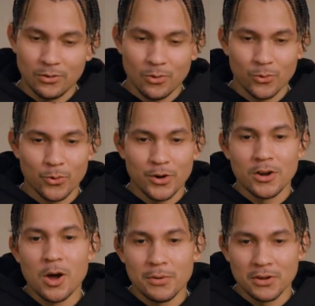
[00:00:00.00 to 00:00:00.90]

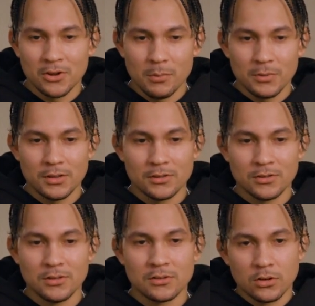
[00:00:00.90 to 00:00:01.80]
growing up and coming
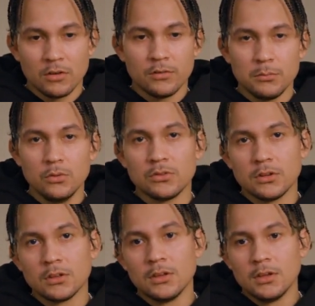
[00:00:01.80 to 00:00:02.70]
into this love of
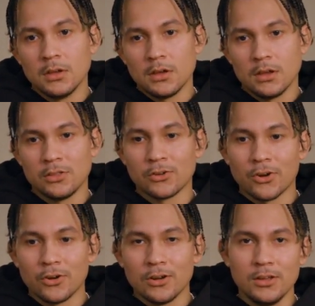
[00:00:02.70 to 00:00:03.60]
music in the
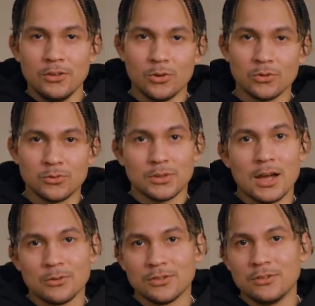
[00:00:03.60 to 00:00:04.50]
early,
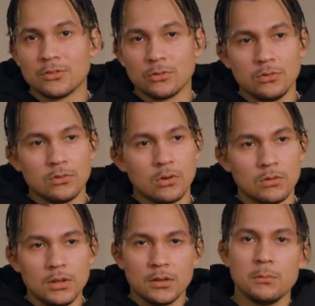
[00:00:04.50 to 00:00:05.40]
2000s. So,
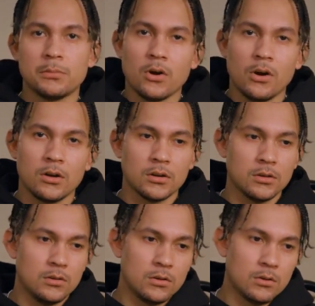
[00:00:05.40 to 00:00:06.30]
Linkin Park,
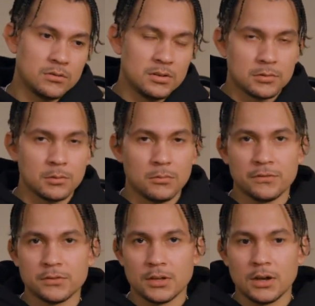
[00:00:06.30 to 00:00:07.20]
System
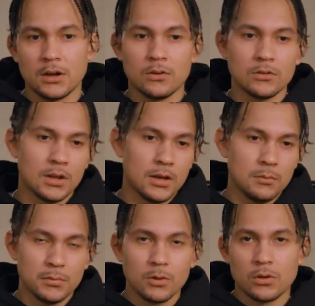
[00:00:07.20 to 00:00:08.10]
of a Down,
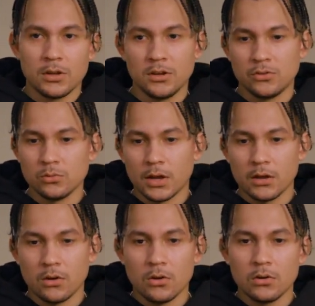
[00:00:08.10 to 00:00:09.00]
like Blink 182,
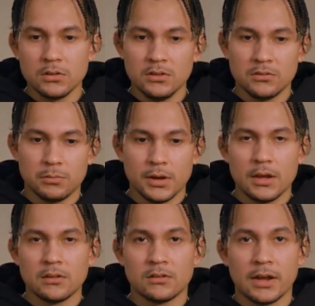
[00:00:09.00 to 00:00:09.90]
like all these
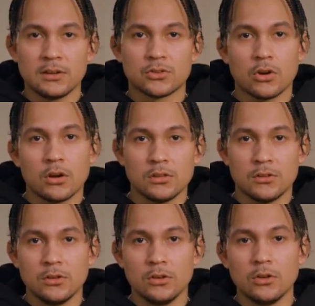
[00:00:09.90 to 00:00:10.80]
bands like started
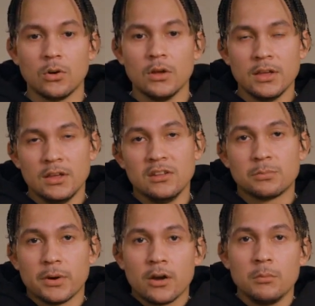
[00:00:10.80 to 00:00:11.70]
to,
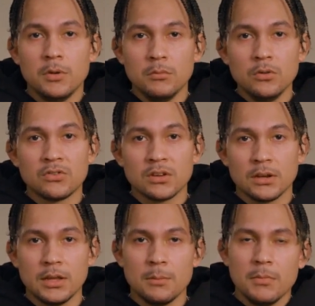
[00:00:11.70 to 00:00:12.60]
inspire me
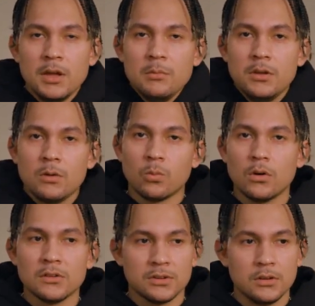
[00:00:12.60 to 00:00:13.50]
musically. And maybe it
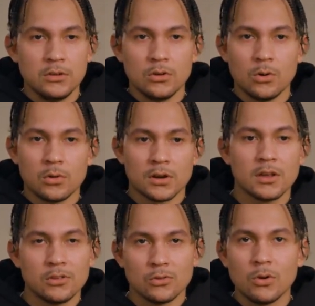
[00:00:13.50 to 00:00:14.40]
wasn't,
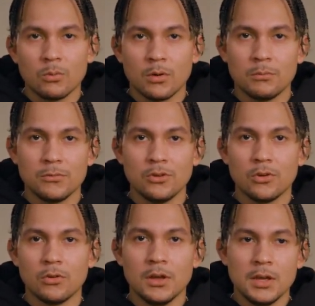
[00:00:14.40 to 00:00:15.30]
reggaeton, what,